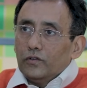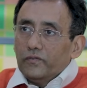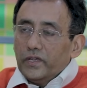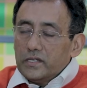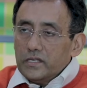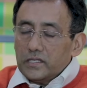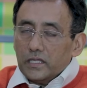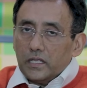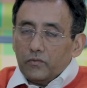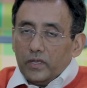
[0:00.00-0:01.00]
victory
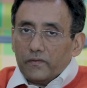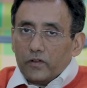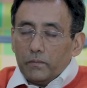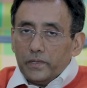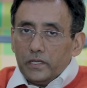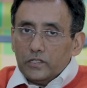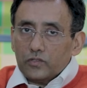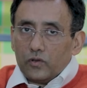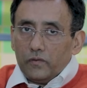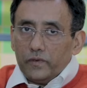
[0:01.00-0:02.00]
saying that we have completely
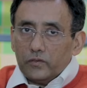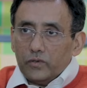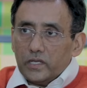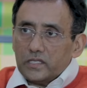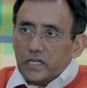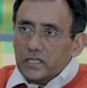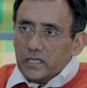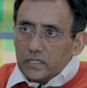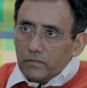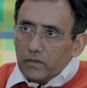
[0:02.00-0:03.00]
solved it. So let's take the
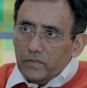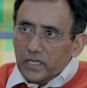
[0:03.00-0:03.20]
example of